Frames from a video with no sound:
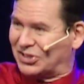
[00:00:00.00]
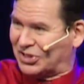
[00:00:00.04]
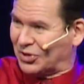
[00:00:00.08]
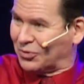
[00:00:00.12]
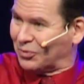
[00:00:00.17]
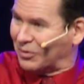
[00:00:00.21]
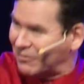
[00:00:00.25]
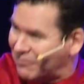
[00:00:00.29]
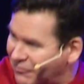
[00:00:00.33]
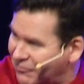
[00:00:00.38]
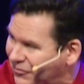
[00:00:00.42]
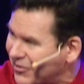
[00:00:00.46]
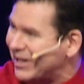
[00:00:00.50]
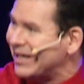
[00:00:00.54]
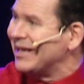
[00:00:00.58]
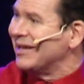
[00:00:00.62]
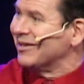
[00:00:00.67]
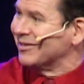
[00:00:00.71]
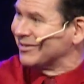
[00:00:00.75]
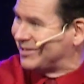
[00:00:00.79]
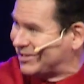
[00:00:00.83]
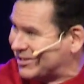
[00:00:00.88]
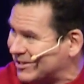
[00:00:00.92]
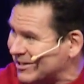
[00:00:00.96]
to
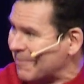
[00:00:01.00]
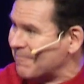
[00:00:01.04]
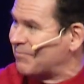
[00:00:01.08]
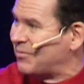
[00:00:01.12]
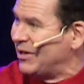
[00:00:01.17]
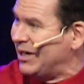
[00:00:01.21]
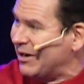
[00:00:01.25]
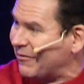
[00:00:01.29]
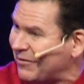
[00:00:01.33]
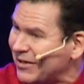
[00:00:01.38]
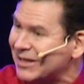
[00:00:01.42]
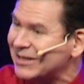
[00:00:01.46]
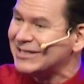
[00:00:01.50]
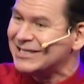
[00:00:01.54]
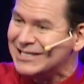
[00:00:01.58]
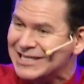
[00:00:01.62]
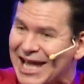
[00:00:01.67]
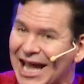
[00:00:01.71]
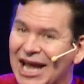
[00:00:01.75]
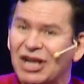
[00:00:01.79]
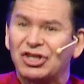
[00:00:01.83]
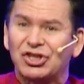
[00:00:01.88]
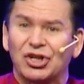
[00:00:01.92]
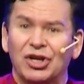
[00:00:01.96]
reveal something of His
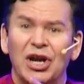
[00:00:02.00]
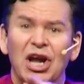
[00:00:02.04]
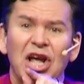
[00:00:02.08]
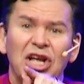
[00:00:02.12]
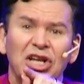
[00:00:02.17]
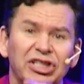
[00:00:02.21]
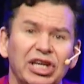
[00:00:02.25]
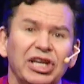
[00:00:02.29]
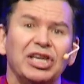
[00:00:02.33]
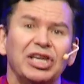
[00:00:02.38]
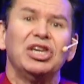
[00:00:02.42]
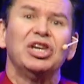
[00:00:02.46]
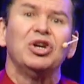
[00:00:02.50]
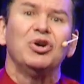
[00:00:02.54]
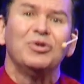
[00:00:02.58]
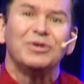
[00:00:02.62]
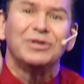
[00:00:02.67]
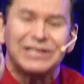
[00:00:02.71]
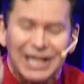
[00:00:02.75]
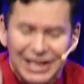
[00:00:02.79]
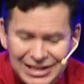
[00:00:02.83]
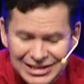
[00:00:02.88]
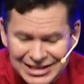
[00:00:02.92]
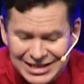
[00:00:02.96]
nature to you
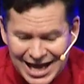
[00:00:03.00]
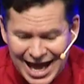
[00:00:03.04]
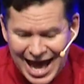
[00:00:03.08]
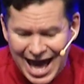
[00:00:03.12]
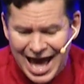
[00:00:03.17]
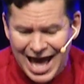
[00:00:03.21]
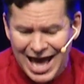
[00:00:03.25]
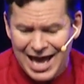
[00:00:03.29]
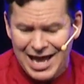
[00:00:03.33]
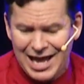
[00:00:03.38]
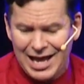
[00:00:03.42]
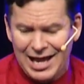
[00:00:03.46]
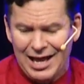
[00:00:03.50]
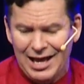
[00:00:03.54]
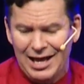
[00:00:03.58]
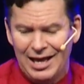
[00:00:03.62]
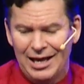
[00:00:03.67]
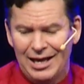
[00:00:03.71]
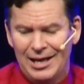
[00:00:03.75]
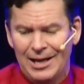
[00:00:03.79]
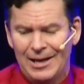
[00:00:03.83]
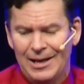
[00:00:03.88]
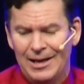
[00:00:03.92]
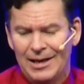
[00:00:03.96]
today.
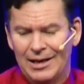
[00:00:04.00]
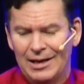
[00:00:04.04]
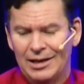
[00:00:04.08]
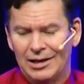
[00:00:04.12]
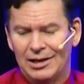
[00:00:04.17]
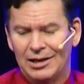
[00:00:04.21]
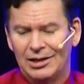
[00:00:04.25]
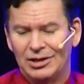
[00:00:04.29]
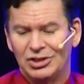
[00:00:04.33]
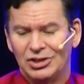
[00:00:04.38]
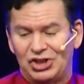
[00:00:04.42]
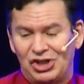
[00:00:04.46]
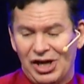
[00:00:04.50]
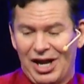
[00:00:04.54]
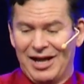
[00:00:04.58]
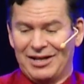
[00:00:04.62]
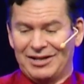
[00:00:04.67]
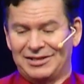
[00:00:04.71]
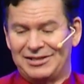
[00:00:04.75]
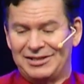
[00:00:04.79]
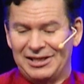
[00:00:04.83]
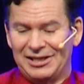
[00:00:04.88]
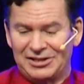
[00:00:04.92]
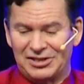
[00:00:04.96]
John
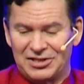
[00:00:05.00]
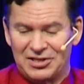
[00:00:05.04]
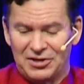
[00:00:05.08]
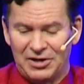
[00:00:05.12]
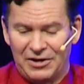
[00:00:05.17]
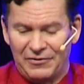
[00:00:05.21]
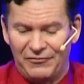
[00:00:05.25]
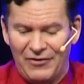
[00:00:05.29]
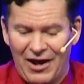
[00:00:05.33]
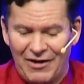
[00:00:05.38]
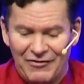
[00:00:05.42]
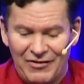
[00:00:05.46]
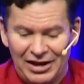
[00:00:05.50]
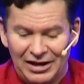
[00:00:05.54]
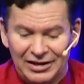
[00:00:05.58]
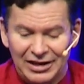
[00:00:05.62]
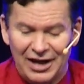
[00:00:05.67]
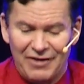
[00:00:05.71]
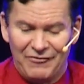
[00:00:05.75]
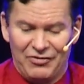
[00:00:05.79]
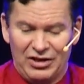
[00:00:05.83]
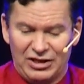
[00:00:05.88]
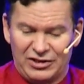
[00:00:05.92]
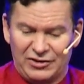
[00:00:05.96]
6 35. I
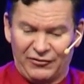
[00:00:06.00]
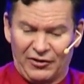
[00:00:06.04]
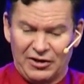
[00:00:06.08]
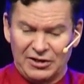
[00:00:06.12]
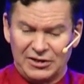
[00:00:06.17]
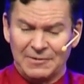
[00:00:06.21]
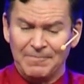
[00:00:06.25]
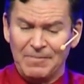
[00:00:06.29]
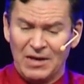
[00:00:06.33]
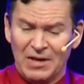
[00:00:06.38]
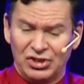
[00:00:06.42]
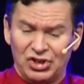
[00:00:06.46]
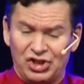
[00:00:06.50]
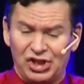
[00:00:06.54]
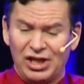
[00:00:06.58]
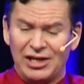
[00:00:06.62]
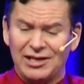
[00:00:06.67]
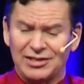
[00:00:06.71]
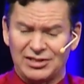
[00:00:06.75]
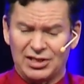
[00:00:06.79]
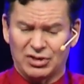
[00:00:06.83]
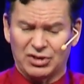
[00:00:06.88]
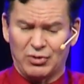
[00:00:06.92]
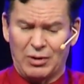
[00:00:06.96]
love this verse.
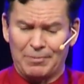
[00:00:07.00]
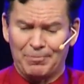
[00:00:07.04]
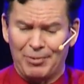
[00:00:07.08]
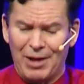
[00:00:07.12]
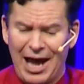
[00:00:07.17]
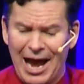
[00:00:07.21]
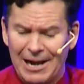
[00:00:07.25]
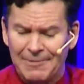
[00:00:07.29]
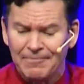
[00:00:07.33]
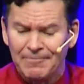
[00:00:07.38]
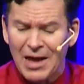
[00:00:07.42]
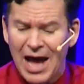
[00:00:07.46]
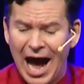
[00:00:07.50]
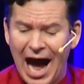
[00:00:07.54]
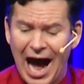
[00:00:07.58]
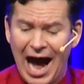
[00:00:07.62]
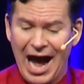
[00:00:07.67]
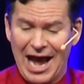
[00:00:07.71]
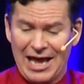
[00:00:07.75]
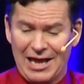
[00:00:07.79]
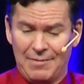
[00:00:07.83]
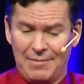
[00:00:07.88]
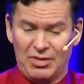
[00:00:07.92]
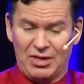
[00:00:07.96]
Jesus replied,
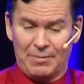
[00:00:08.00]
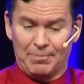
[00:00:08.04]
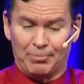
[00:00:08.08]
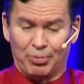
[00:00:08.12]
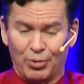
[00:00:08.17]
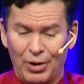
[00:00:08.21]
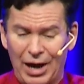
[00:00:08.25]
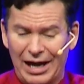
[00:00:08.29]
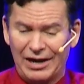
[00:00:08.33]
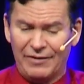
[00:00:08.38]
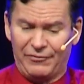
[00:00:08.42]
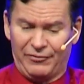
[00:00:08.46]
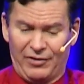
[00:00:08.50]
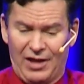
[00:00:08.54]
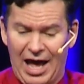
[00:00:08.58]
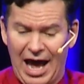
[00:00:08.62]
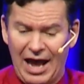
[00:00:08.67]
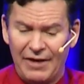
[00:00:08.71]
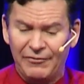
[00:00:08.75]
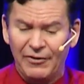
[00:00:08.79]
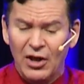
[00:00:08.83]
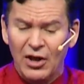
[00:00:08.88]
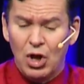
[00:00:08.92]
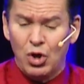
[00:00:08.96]
I am the bread of
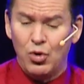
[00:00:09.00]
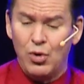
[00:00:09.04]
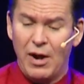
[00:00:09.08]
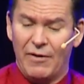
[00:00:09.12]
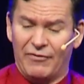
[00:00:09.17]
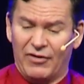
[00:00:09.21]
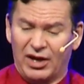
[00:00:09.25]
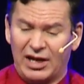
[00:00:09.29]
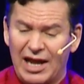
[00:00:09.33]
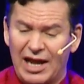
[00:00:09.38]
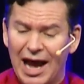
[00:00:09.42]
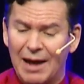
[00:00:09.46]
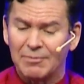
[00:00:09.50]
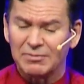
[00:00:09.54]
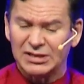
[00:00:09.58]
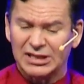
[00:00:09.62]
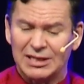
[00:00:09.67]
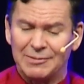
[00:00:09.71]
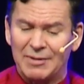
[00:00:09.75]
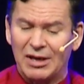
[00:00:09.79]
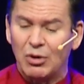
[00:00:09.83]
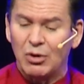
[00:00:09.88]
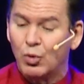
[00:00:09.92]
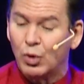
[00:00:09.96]
life. Whoever comes
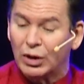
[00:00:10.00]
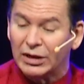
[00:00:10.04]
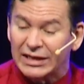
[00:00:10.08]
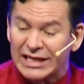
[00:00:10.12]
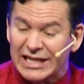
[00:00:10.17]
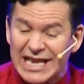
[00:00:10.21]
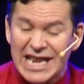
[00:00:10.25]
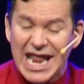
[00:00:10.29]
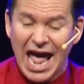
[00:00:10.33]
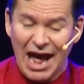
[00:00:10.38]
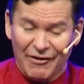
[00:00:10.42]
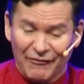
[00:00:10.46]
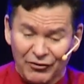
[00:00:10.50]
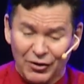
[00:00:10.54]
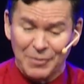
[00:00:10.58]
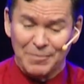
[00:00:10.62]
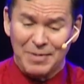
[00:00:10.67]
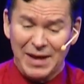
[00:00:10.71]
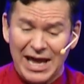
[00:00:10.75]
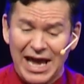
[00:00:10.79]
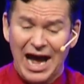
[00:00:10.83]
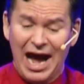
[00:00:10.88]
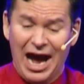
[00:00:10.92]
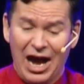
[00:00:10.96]
to me will never
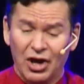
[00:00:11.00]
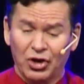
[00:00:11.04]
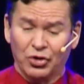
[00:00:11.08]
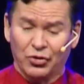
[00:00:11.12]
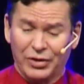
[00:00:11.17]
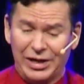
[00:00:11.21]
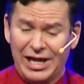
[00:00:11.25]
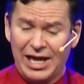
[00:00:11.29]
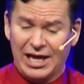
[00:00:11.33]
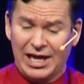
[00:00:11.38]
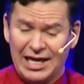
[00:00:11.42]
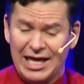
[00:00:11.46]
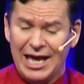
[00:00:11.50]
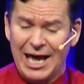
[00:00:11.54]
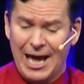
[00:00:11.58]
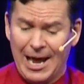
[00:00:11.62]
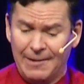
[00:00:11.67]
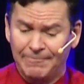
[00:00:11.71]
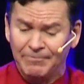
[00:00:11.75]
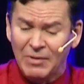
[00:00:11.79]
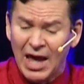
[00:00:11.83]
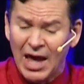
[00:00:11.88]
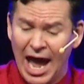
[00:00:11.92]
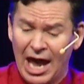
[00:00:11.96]
be hungry
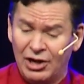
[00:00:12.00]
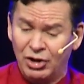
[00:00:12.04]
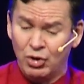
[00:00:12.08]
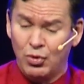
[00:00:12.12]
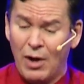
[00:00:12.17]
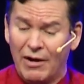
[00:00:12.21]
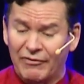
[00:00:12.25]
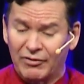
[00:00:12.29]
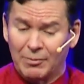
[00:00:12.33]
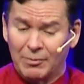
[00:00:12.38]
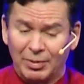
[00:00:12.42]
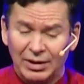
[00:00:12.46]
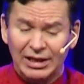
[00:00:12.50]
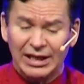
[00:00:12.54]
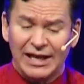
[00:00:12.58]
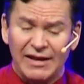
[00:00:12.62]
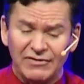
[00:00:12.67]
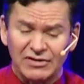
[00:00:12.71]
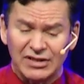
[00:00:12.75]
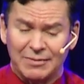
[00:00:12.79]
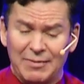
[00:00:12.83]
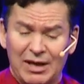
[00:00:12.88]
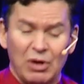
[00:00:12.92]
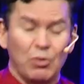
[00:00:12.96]
again, and whoever
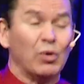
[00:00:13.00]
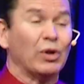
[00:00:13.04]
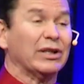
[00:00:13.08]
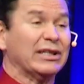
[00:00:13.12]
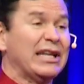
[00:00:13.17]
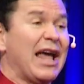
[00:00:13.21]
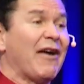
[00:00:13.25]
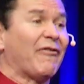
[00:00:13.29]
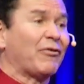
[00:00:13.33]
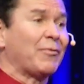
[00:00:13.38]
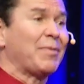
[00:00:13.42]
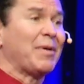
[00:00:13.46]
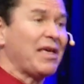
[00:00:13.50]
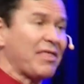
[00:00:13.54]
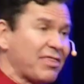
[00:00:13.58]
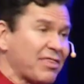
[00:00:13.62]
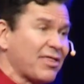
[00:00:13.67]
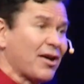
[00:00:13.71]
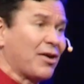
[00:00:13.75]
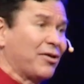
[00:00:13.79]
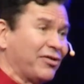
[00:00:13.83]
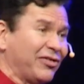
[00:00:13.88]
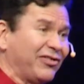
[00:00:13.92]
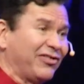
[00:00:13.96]
believes in me will never be
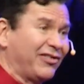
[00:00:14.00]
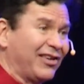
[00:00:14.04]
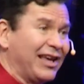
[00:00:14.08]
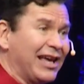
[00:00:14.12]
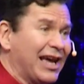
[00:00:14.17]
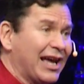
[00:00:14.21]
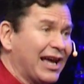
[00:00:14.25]
thirsty